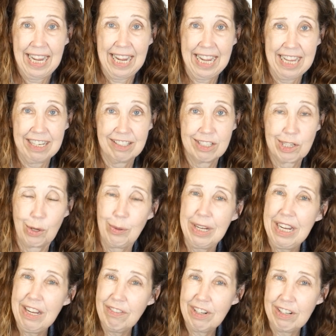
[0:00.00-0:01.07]
And so
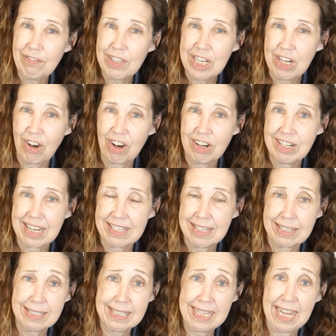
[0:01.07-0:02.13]
even if the yarn
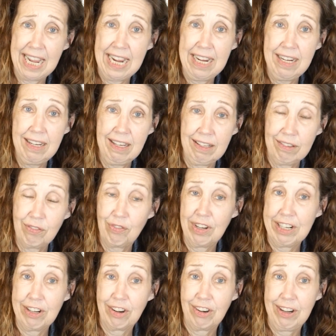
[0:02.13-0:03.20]
doesn't say it's
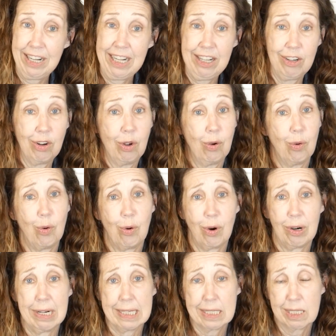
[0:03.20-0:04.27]
fingering
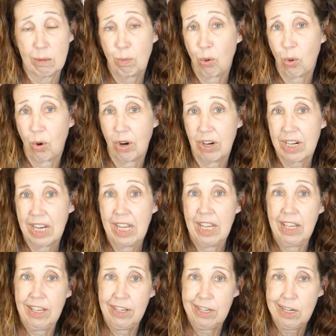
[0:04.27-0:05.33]
or it's sport,
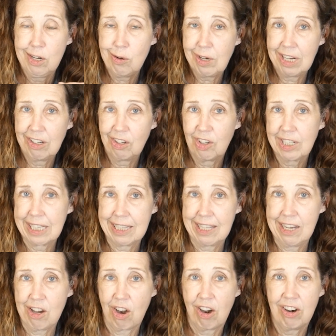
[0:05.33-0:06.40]
you can look at
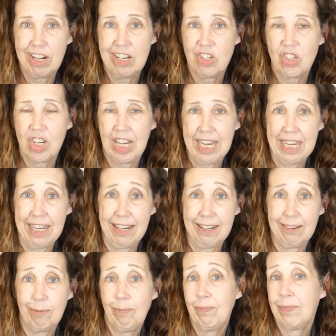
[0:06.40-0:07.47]
the yardage
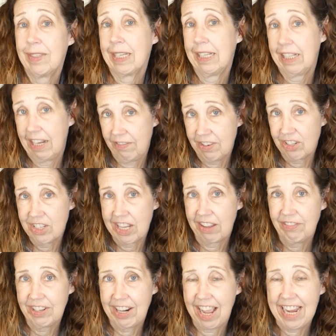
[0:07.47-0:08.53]
and give
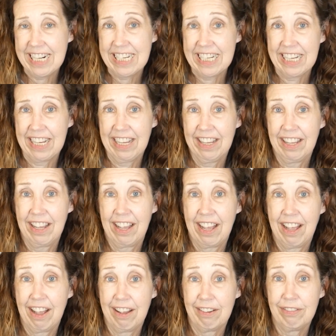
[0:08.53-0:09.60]
yourself an idea
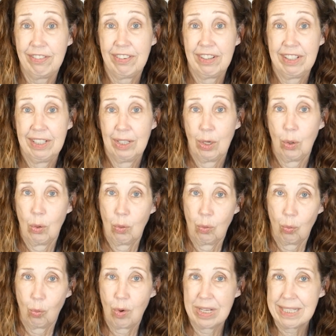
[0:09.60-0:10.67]
of
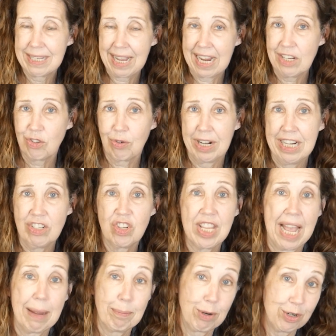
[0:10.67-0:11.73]
what size range
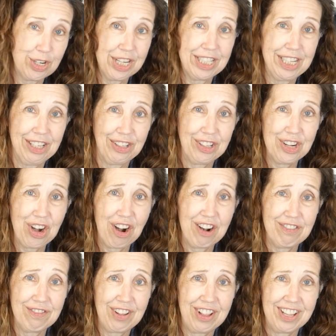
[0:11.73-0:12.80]
that particular
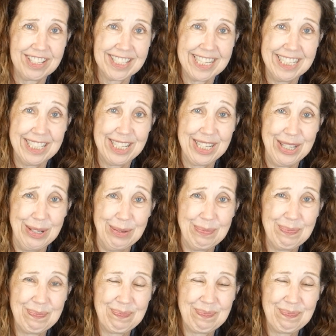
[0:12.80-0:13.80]
yarn falls into.